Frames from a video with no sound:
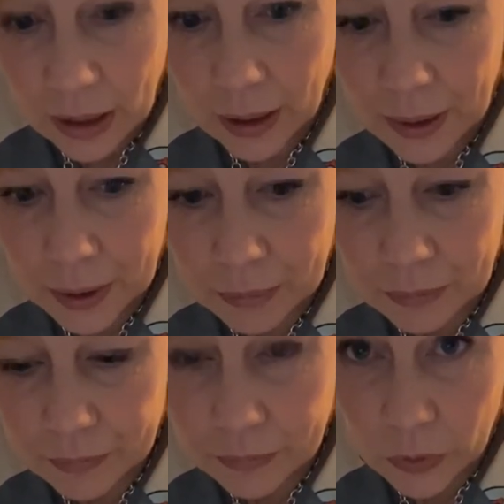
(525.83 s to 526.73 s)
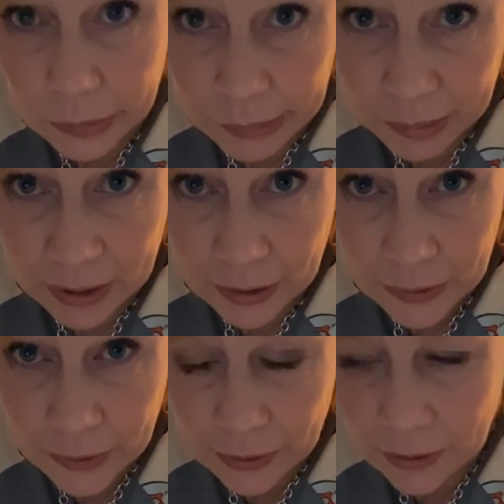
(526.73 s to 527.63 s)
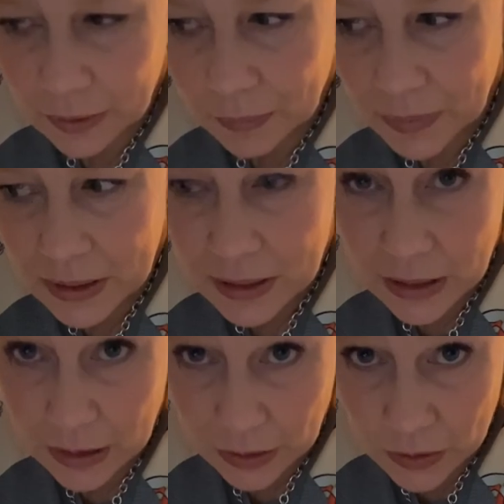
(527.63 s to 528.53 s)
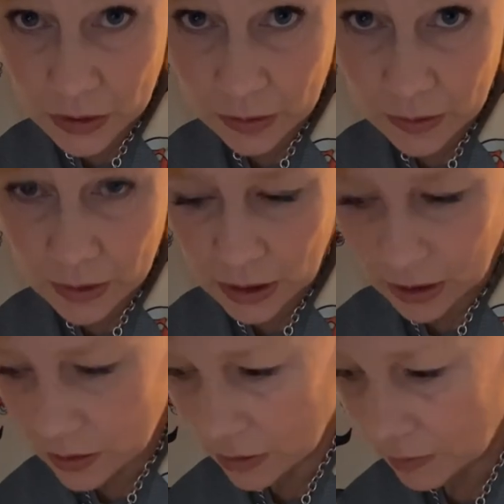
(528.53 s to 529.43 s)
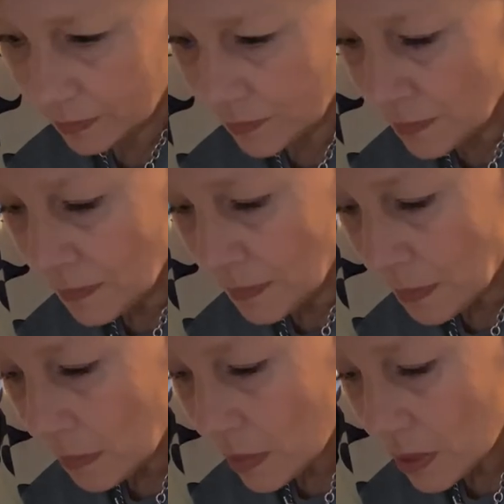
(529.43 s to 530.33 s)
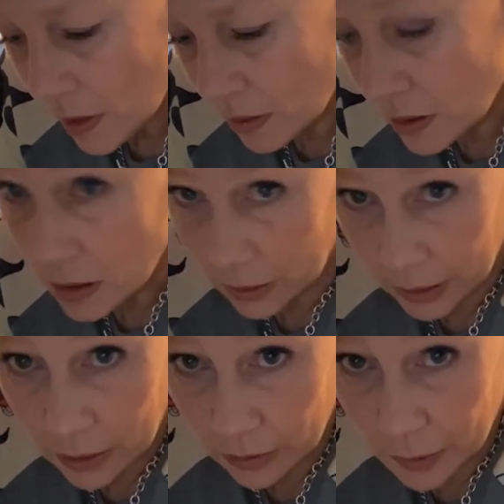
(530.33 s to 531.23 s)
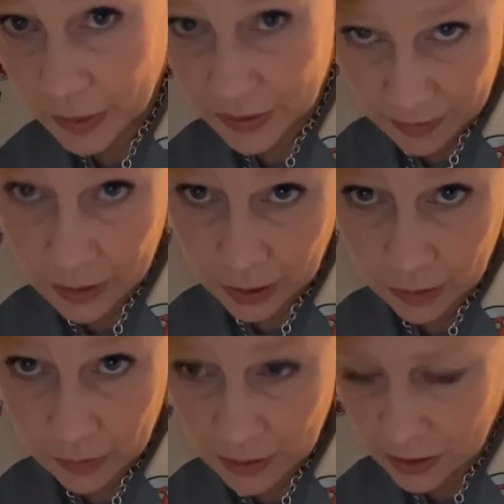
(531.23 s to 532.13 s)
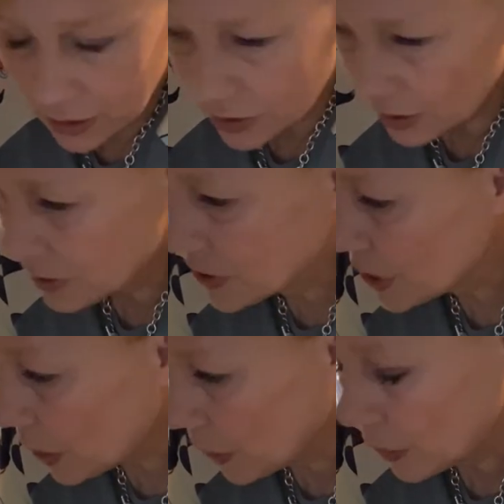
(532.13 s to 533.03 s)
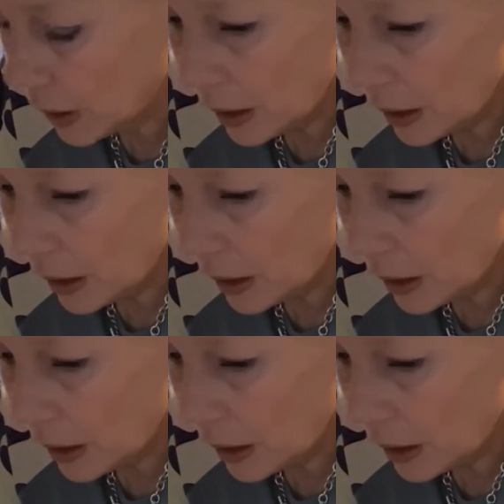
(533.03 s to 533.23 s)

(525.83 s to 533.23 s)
or maybe longer, because I didn't used to go to the doctor until I got lupus. Then I go to the doctor. So